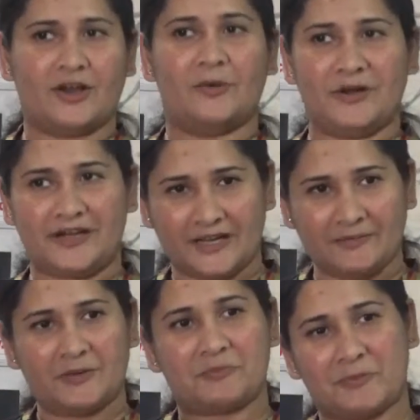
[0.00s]
a bit
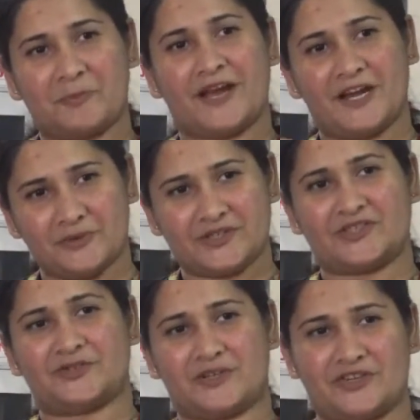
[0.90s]
and be prepared with
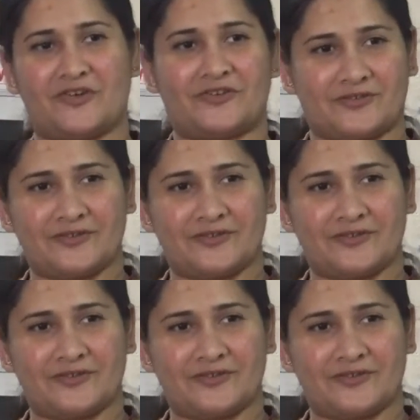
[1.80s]
it when you're